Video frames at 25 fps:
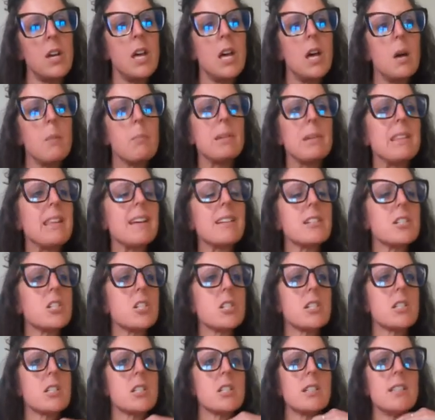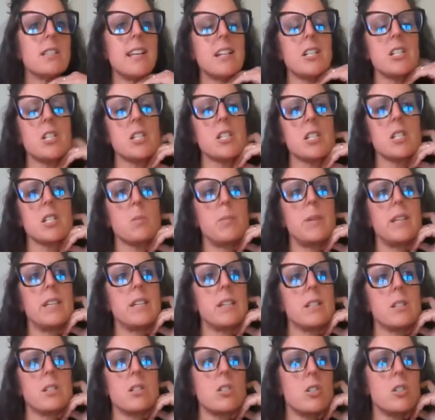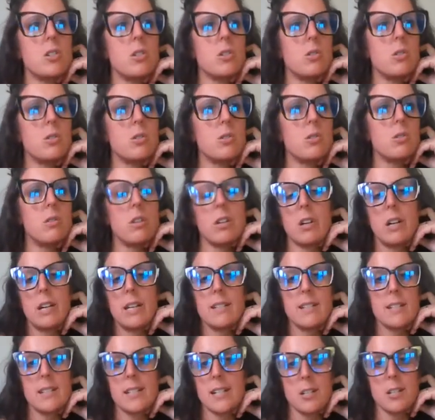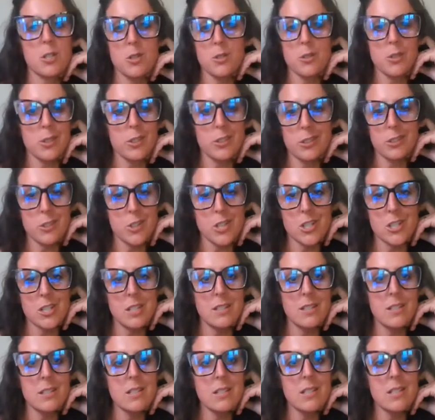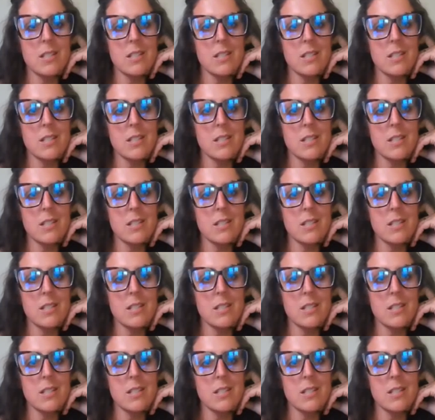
Mm-hmm. But that just speaks to their ancestral genes.